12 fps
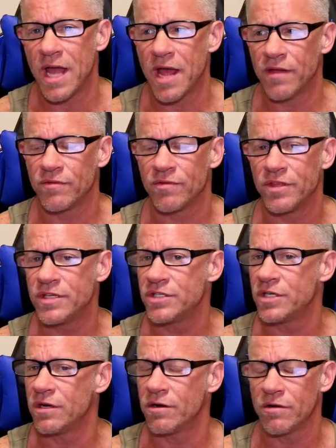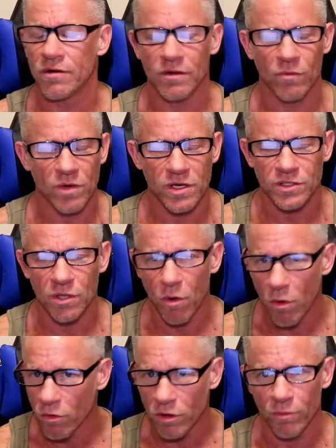And this year was
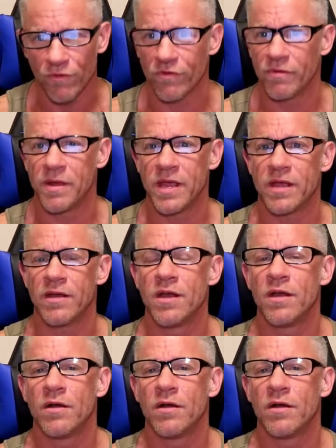horrible for me